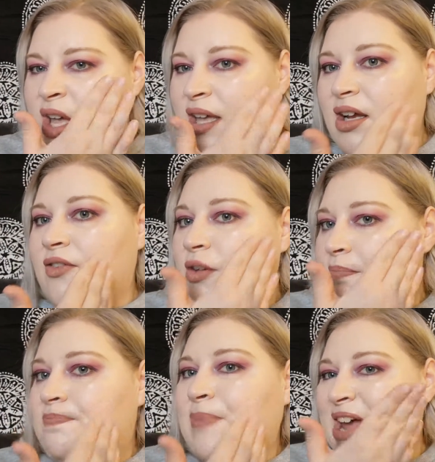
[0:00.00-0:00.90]
you know, if you
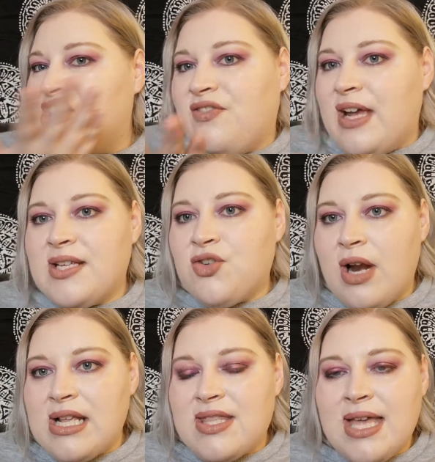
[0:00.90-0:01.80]
bash your face or
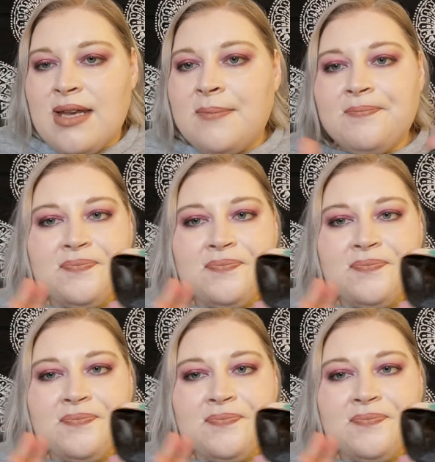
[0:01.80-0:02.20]
anything,